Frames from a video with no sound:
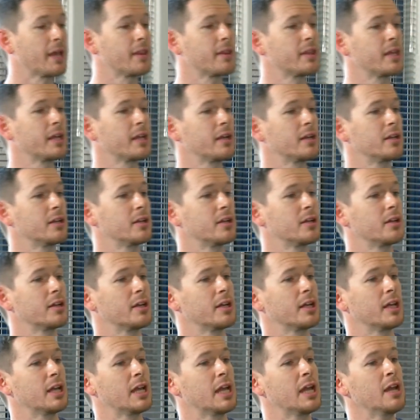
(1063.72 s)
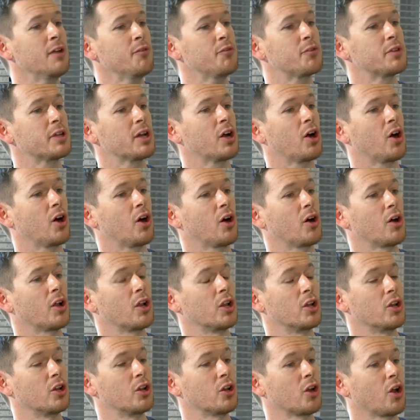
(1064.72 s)
And then if there are
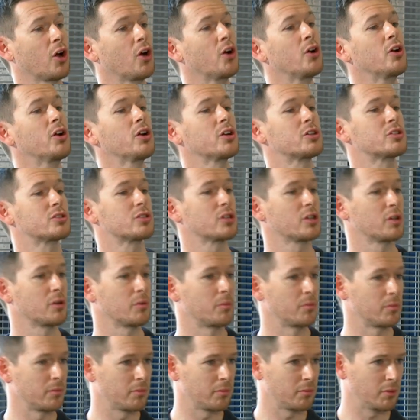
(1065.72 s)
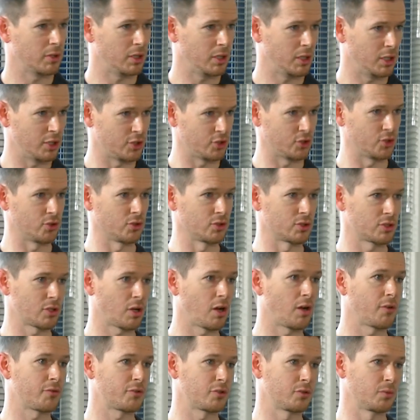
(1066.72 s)
longer term issues
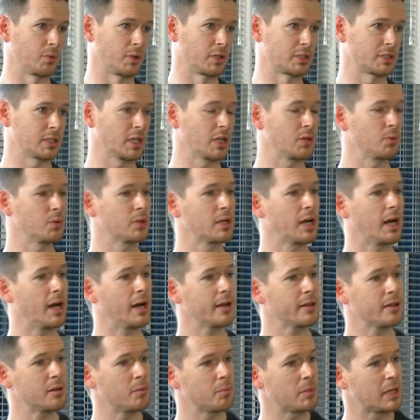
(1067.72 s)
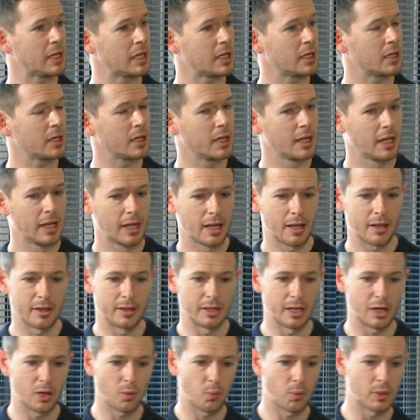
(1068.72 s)
afterwards, it would either mean
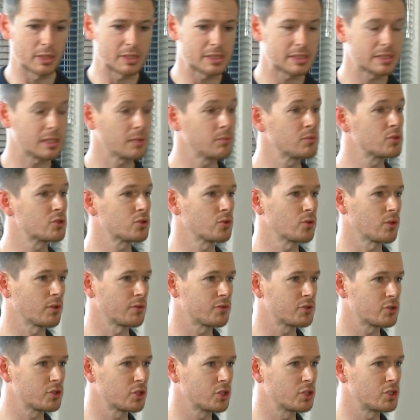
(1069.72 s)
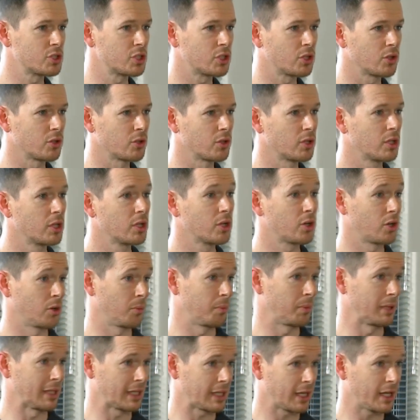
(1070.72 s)
there was some sort of surgical
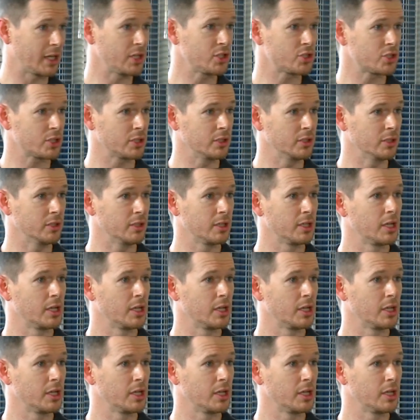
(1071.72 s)
complication,